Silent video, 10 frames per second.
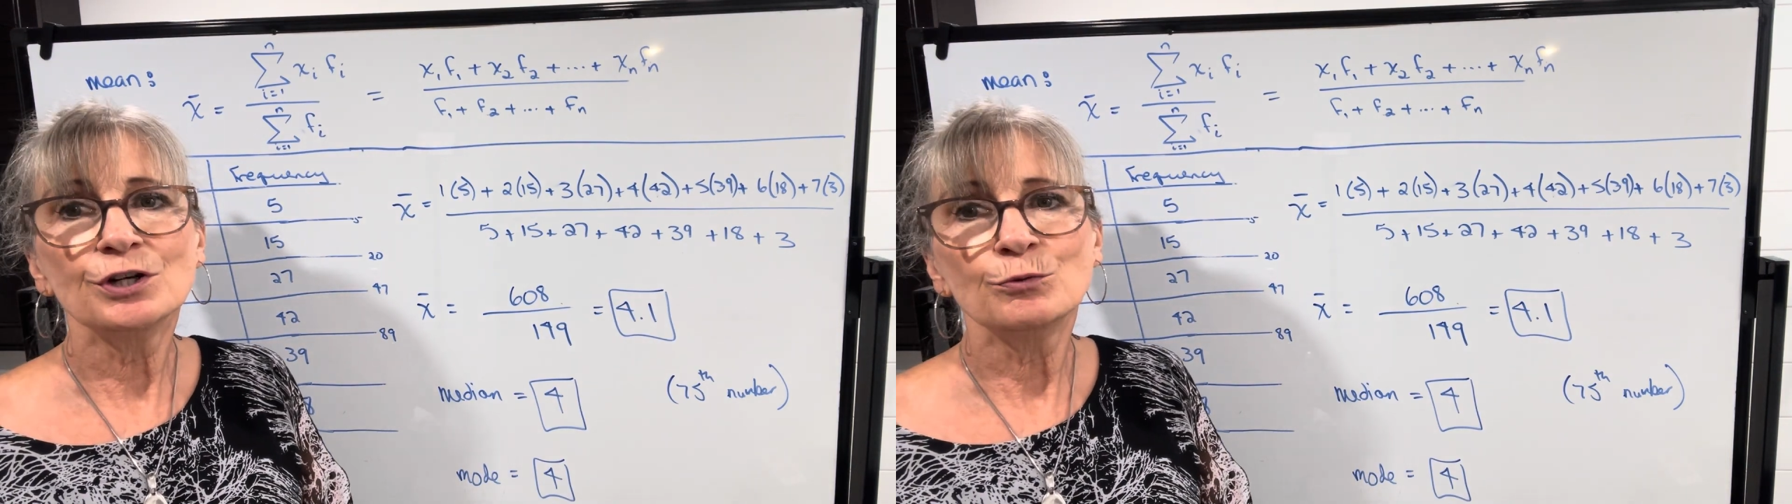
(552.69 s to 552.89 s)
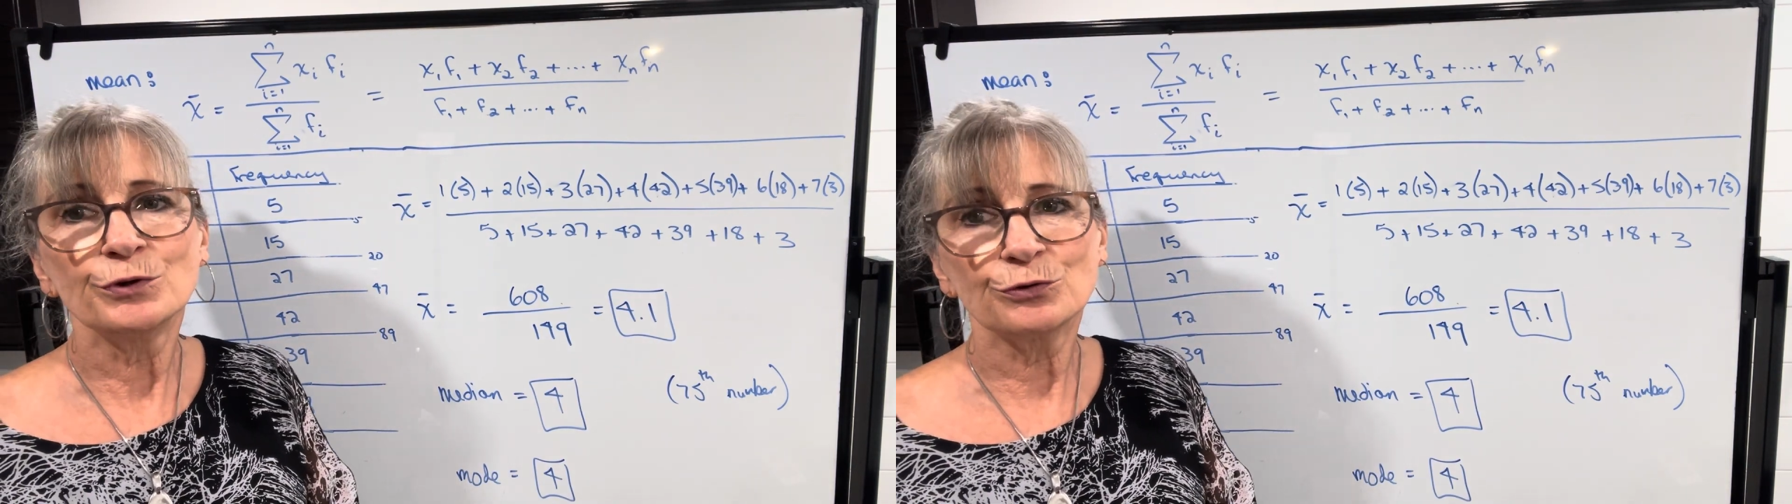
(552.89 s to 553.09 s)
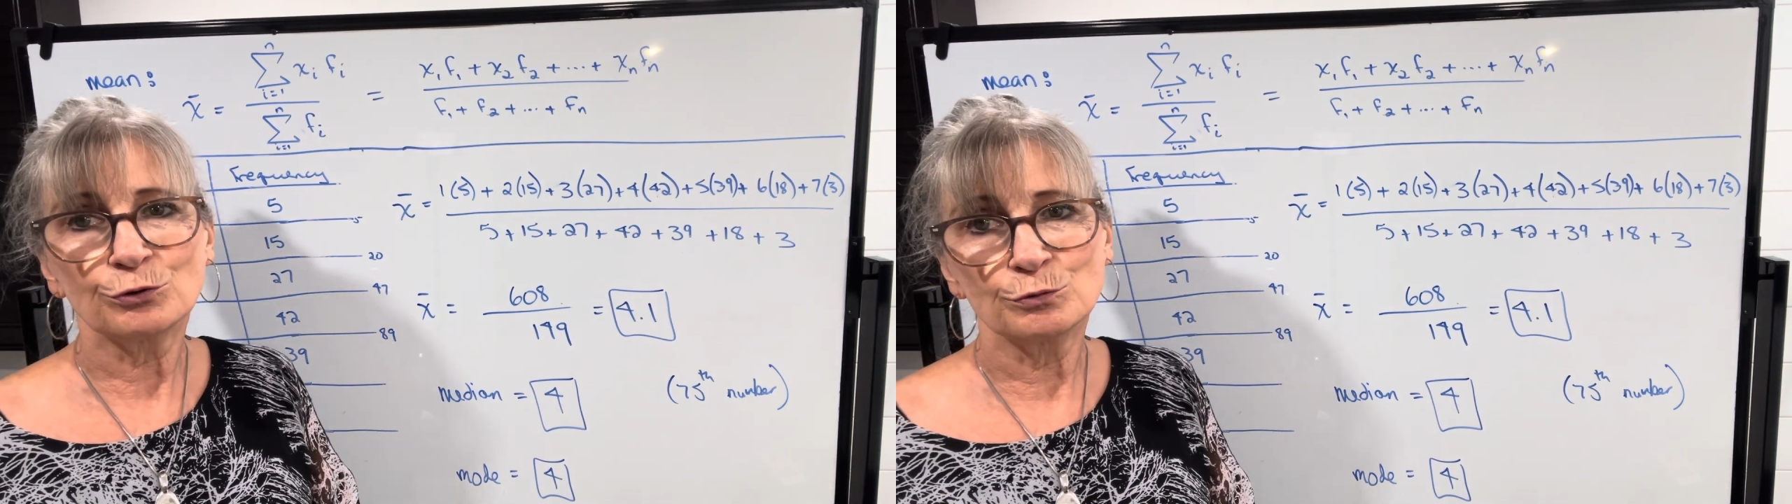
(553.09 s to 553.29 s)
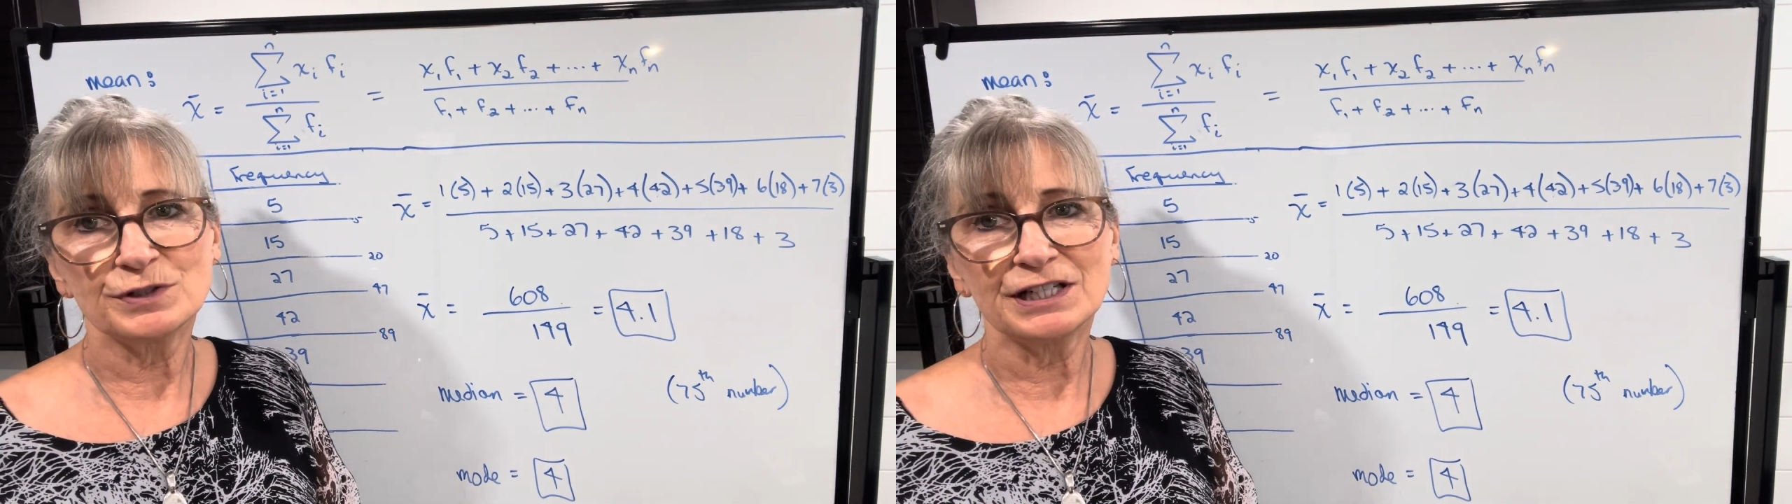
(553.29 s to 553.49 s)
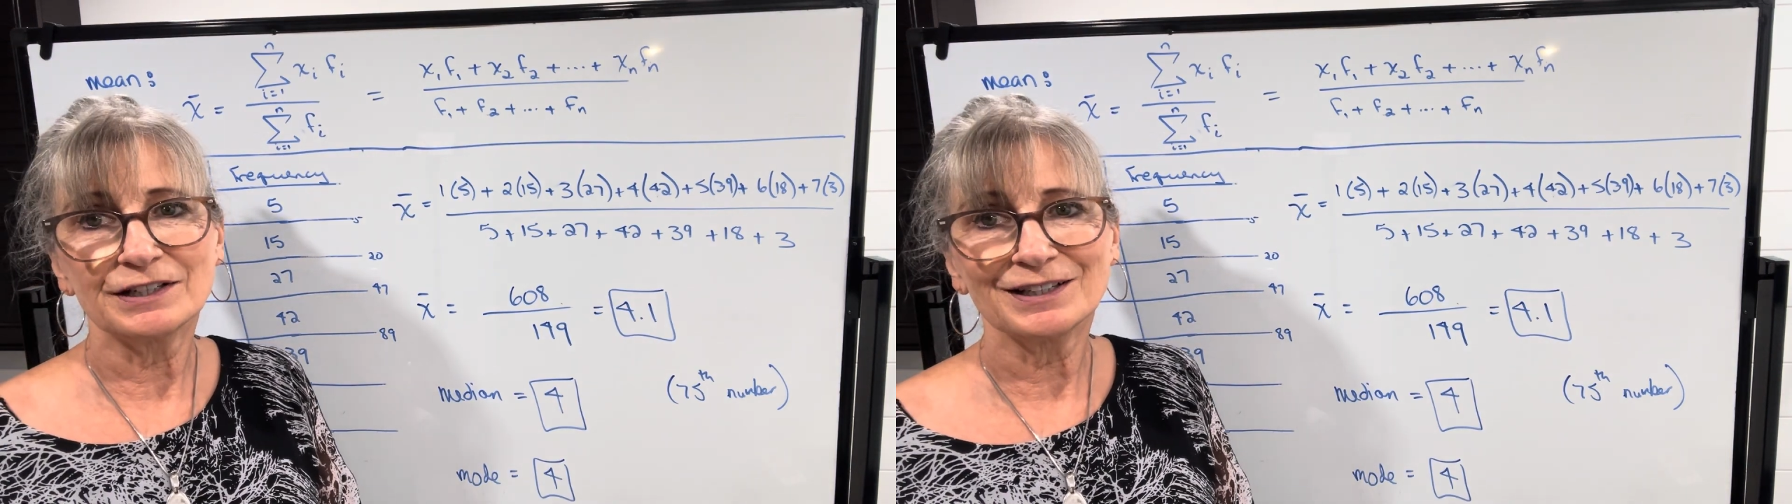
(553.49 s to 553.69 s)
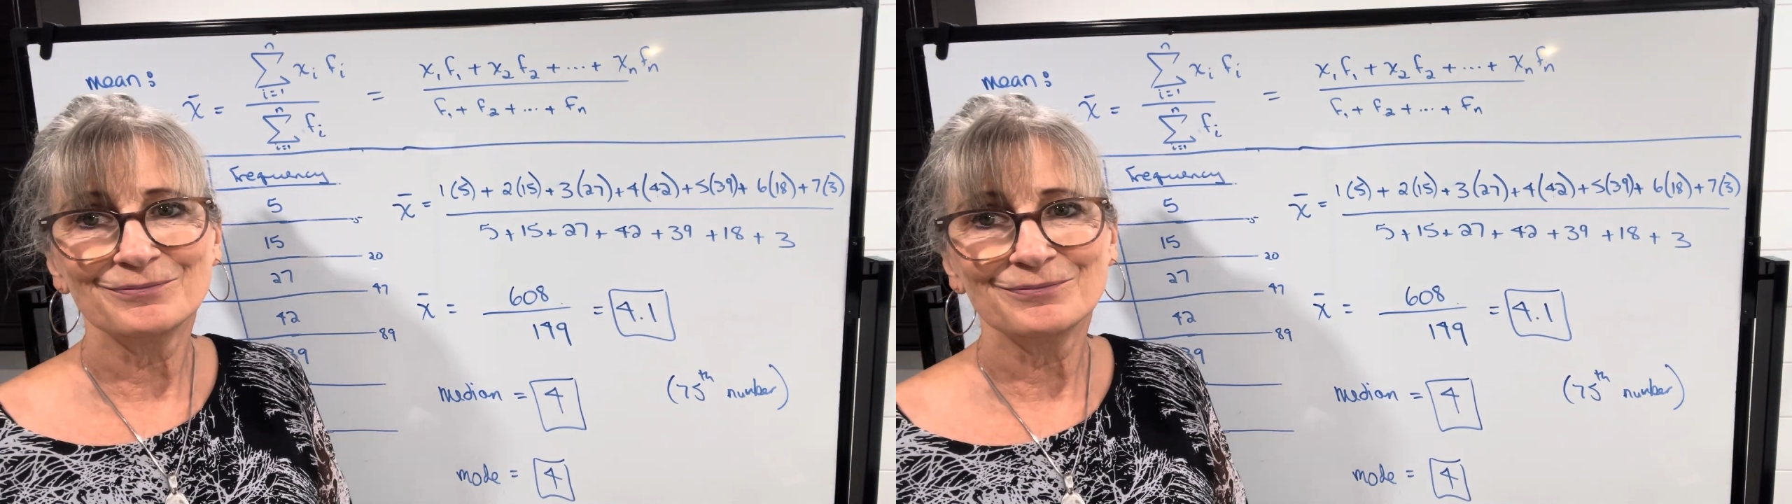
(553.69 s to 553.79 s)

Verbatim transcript: with group data.